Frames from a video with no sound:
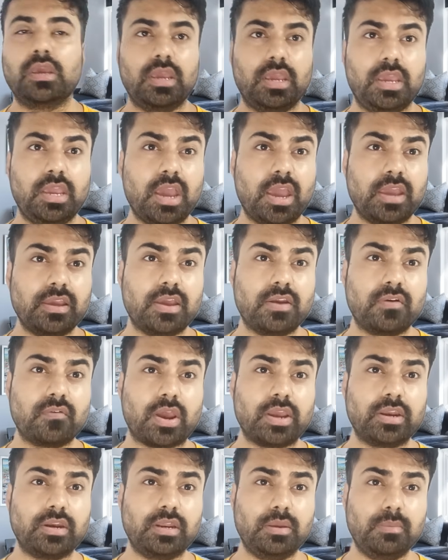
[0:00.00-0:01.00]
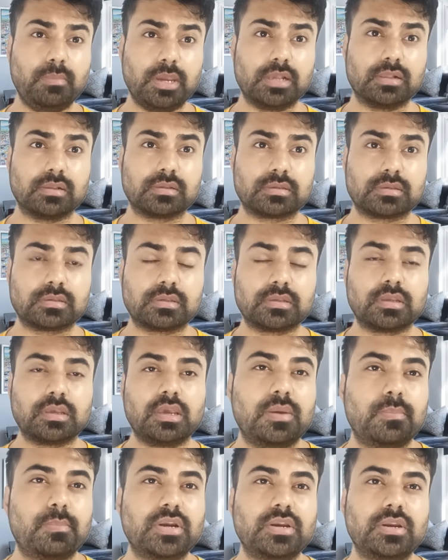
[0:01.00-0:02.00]
AI can write emails,
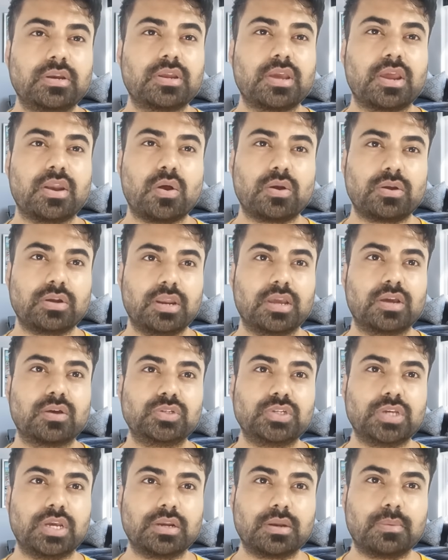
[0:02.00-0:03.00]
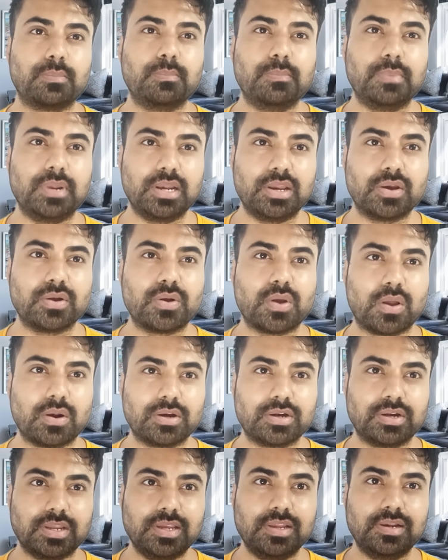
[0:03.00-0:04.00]
but it cannot negotiate a $1 million
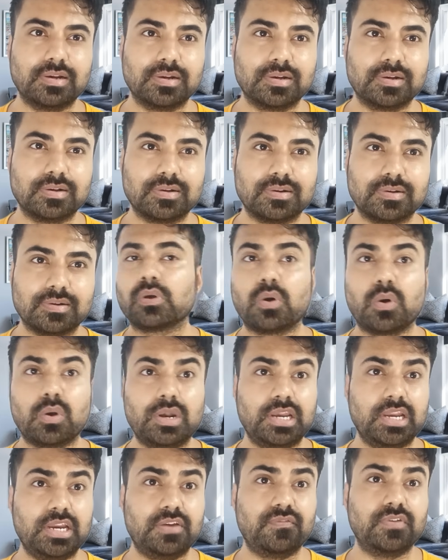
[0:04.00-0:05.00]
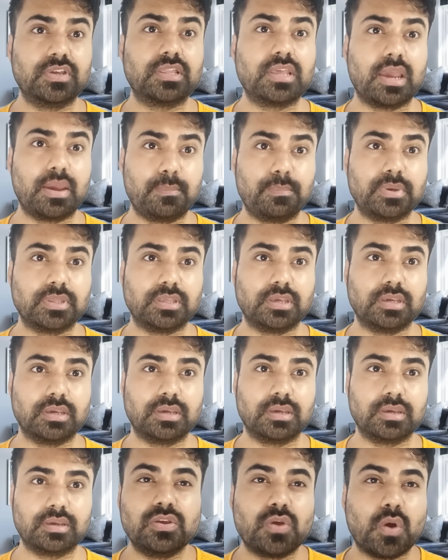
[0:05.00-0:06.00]
deal or lead with empathy.
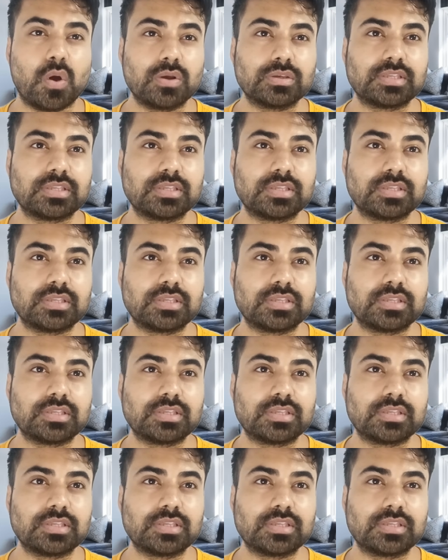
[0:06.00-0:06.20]
Your